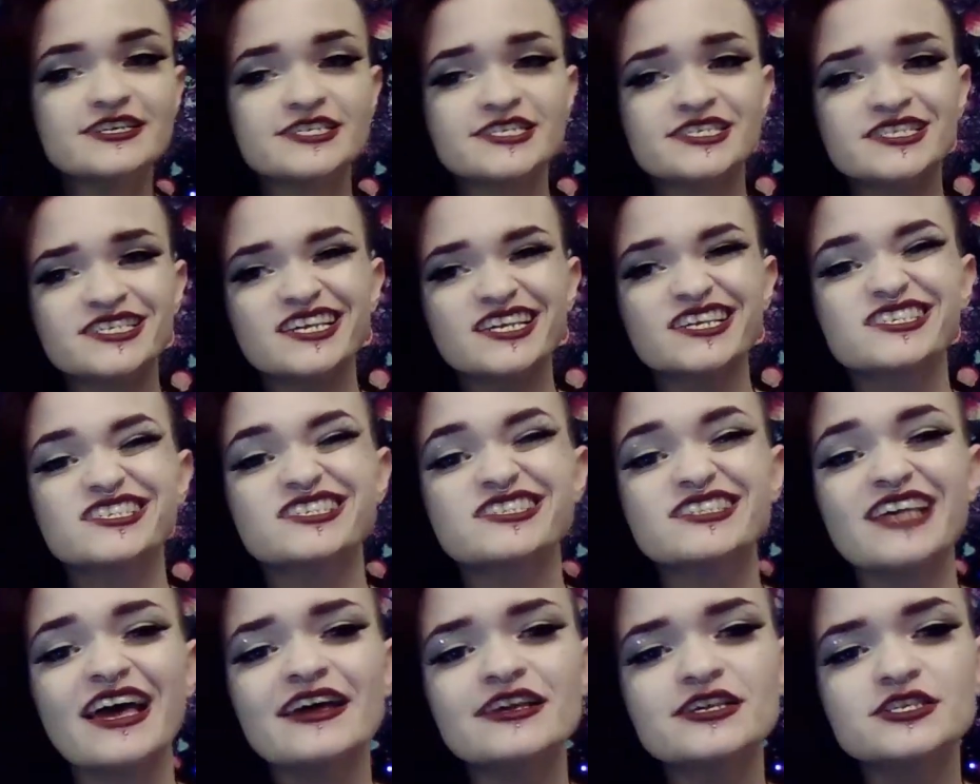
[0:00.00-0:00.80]

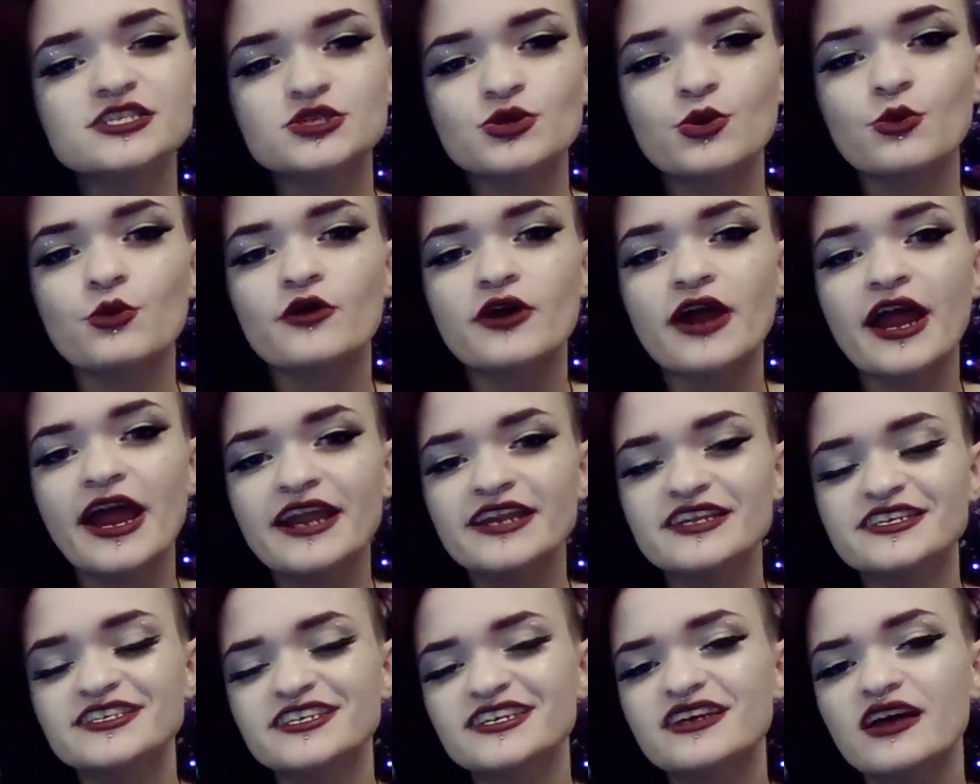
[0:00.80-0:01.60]
success or
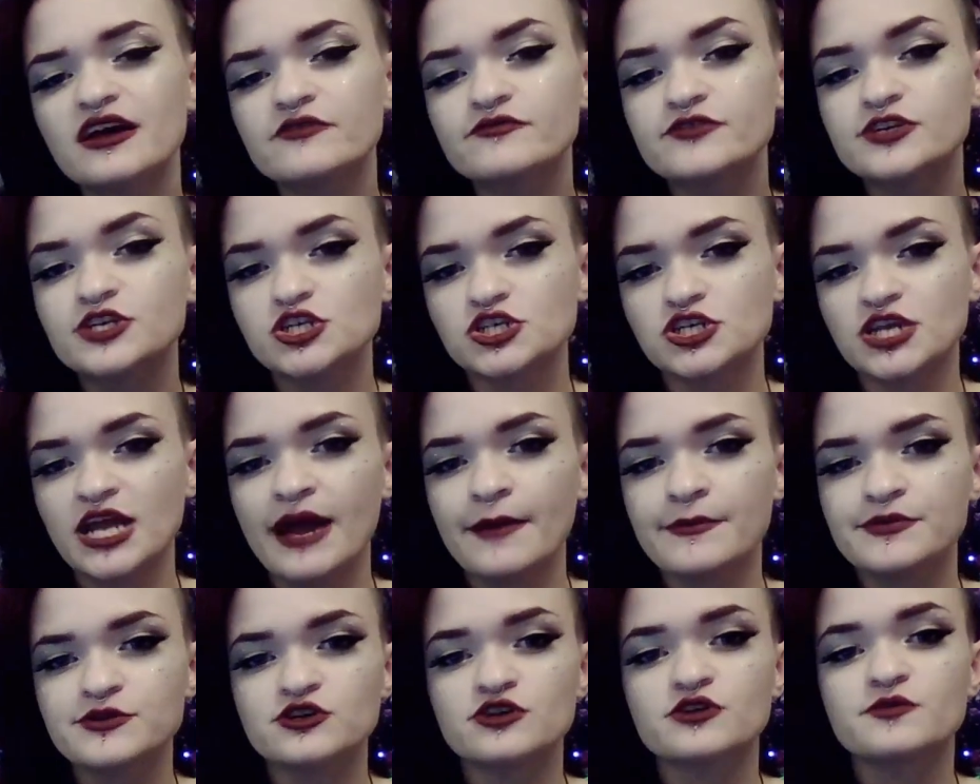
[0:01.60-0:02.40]
ending of a
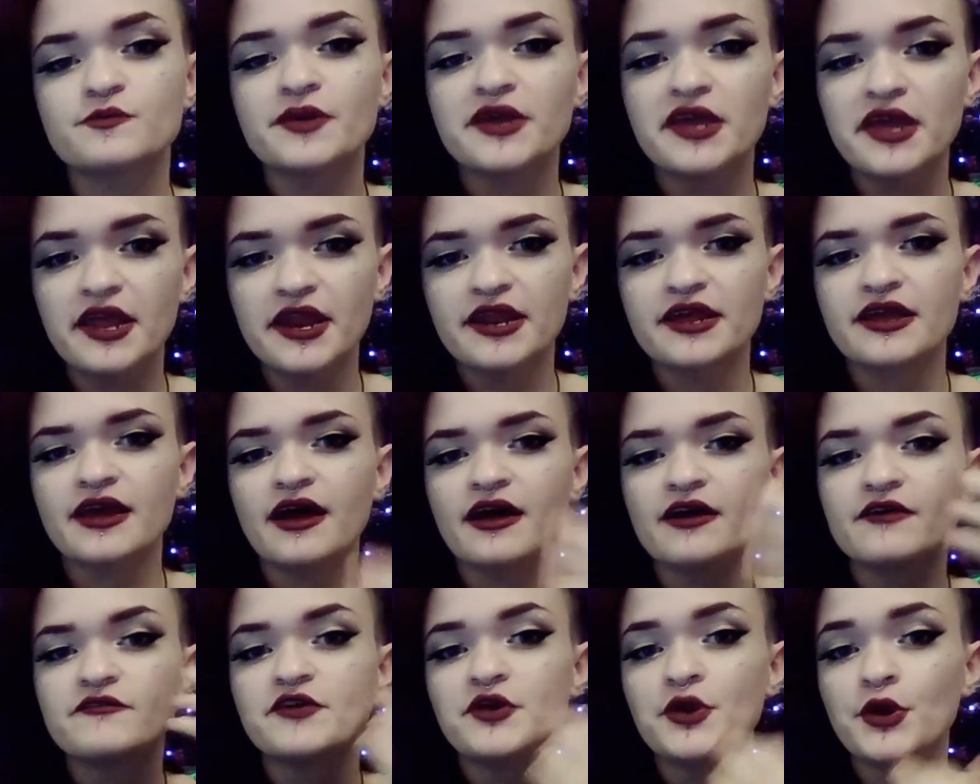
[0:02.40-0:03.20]
chapter and
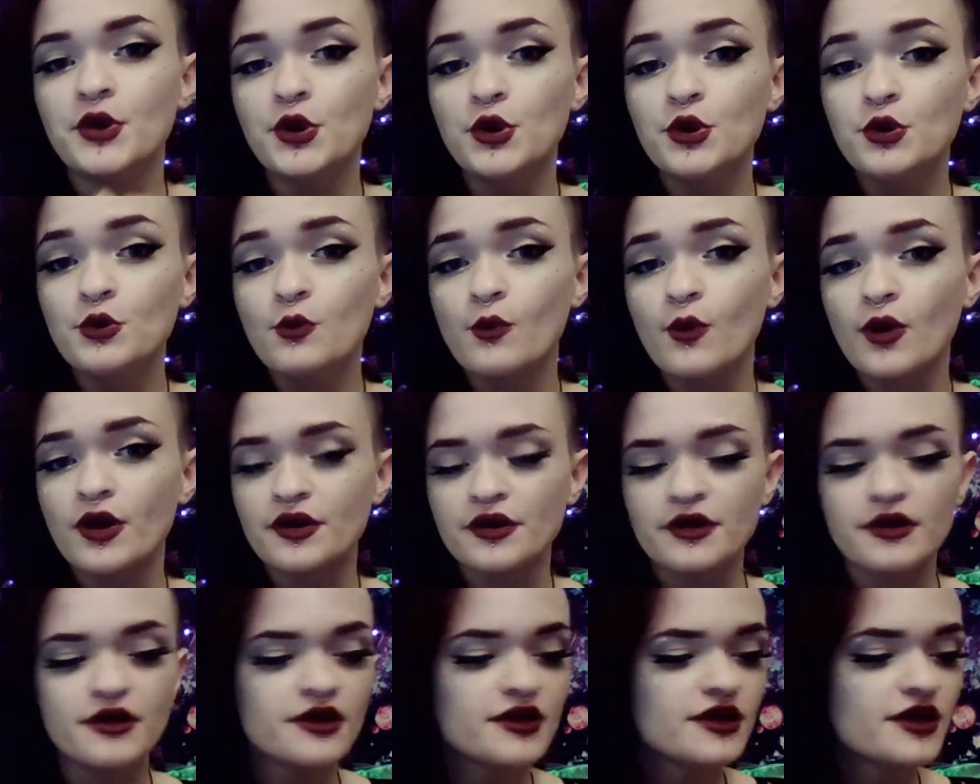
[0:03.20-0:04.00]
beginning of a new
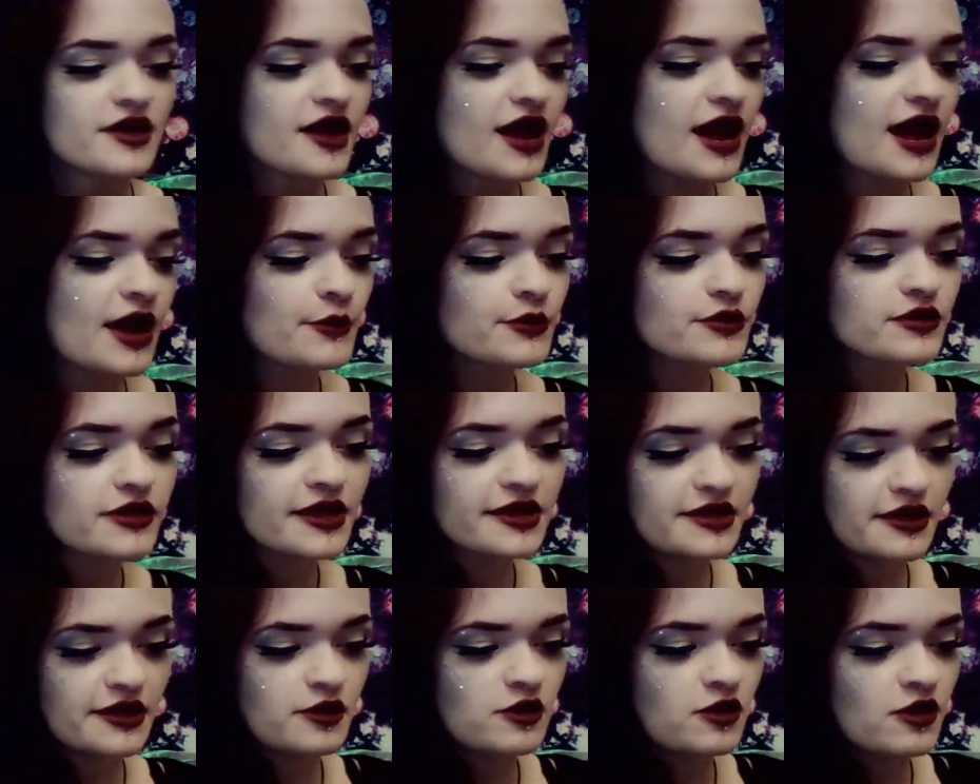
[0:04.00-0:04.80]
one. I would
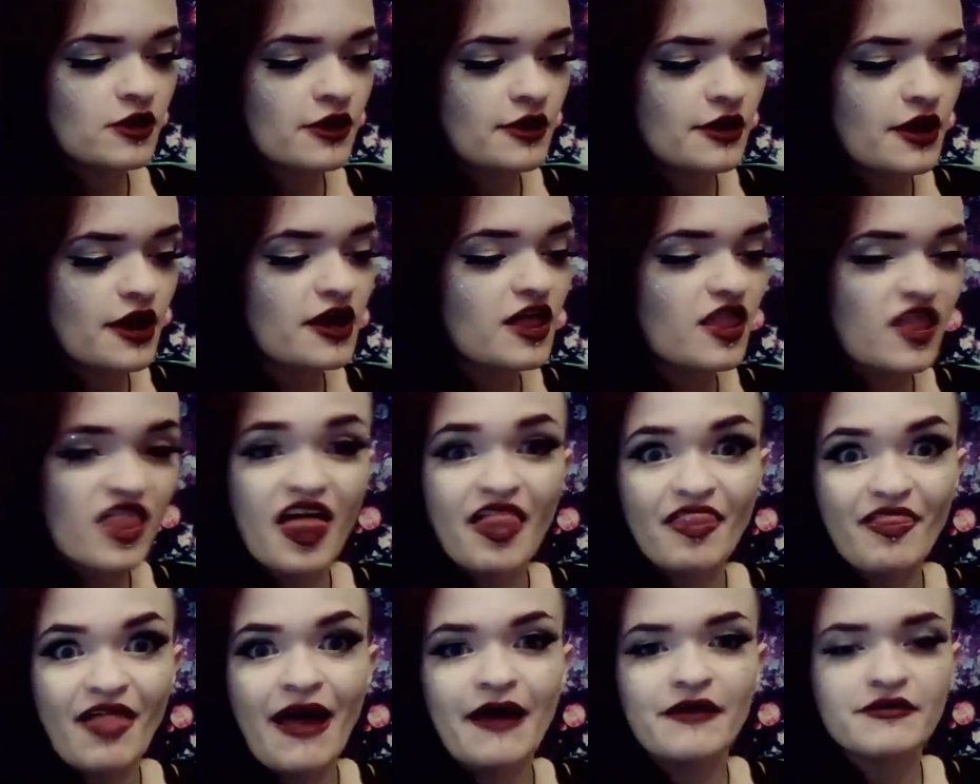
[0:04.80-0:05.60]
like a, cl a
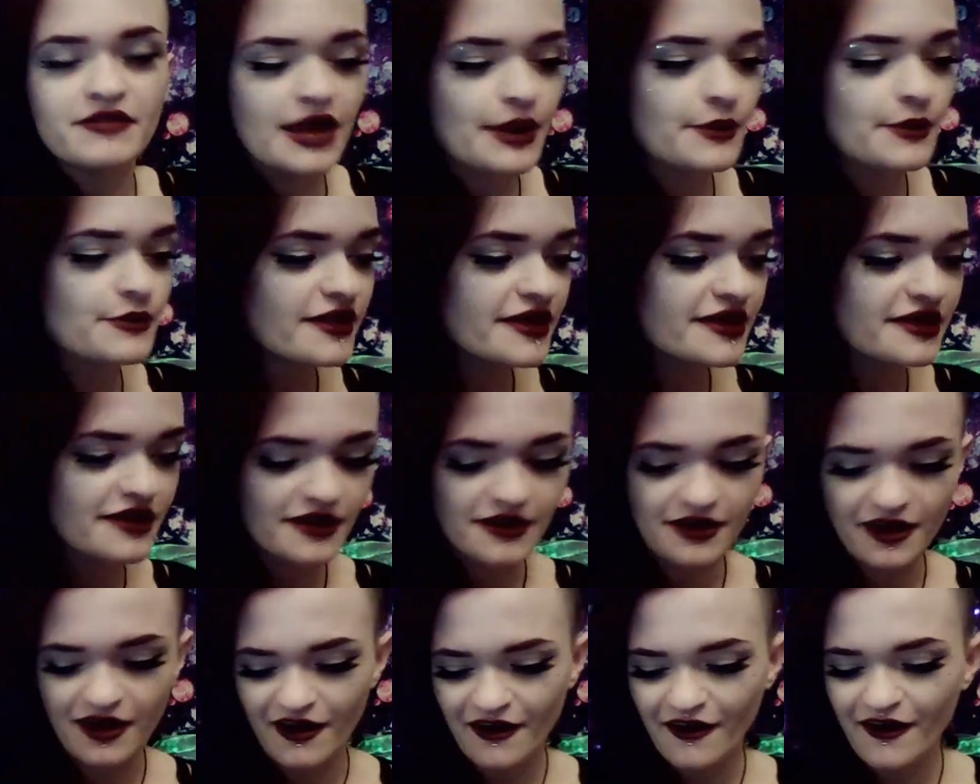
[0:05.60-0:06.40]
cl I would like
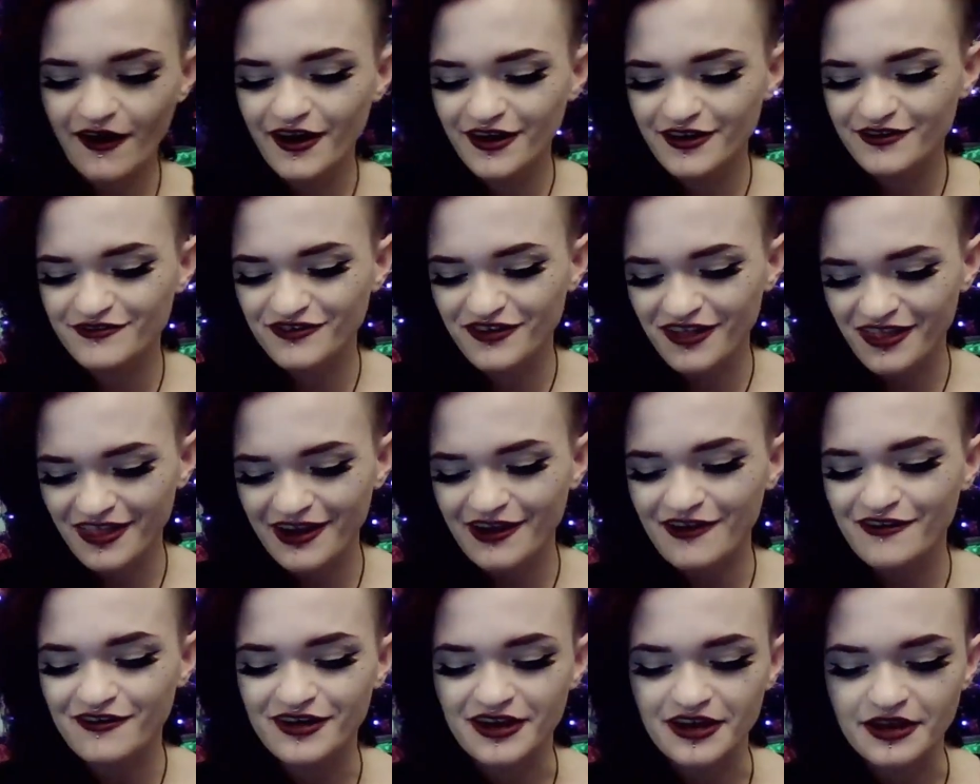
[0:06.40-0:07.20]
a card of
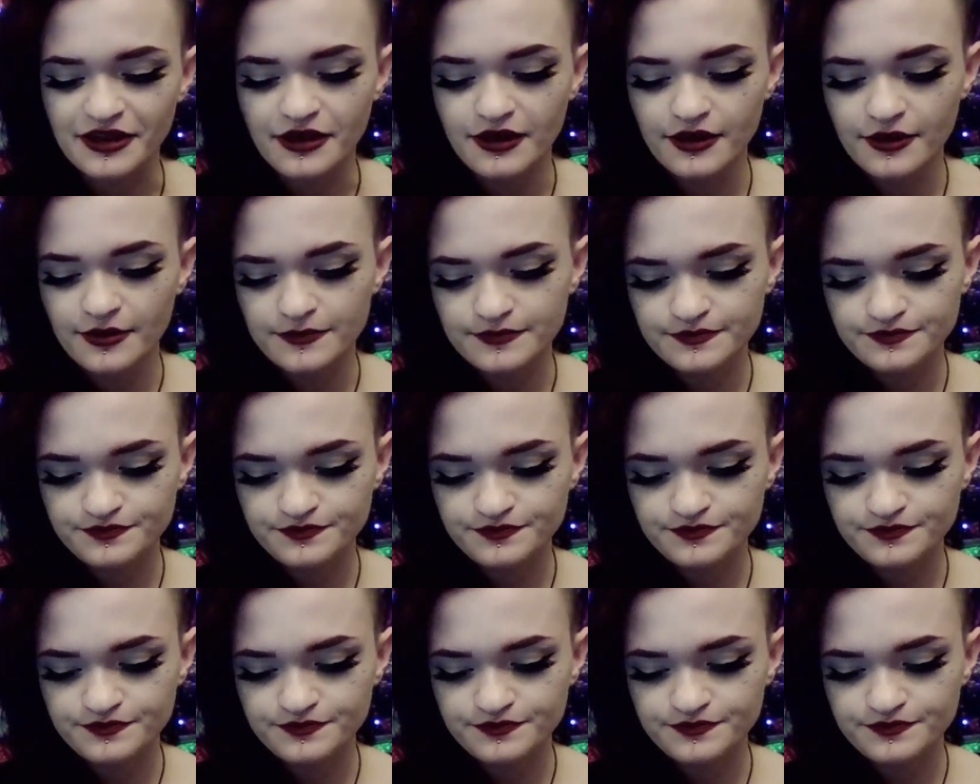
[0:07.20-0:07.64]
clarity,